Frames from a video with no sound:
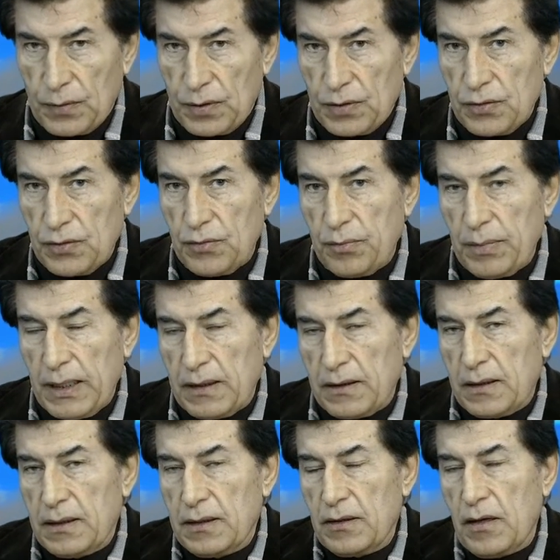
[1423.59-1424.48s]
You
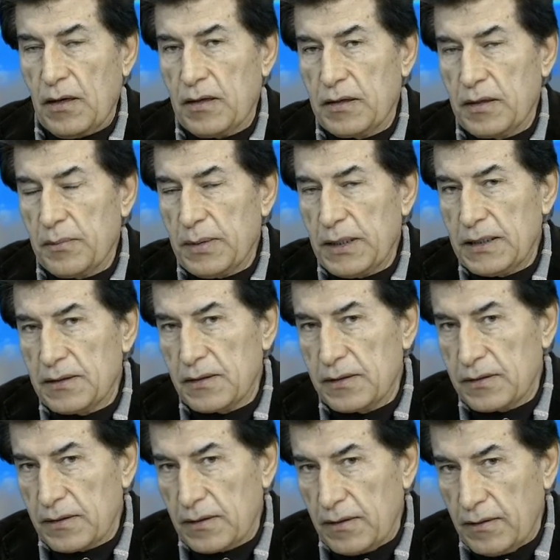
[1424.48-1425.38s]
build it on the
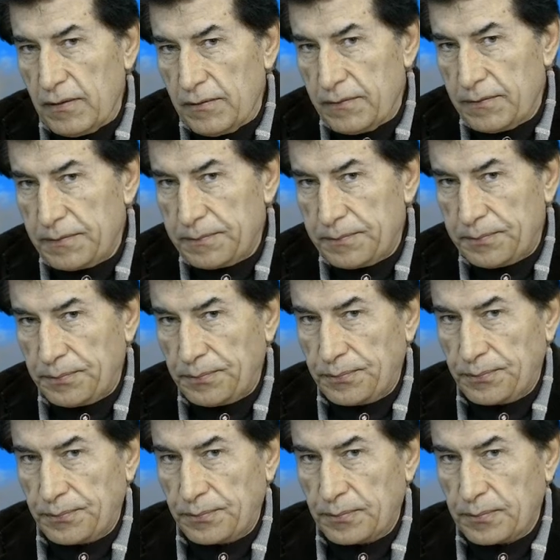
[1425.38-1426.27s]
basis of
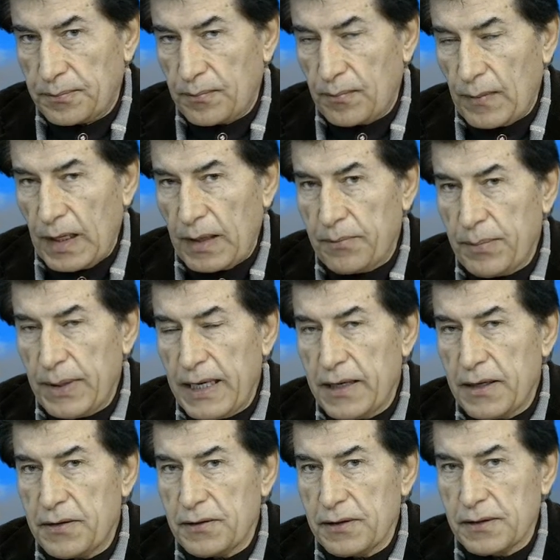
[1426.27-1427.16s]

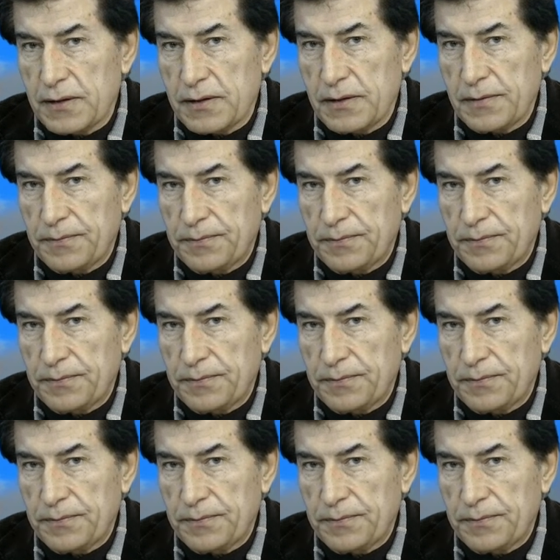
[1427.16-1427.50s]
patterns.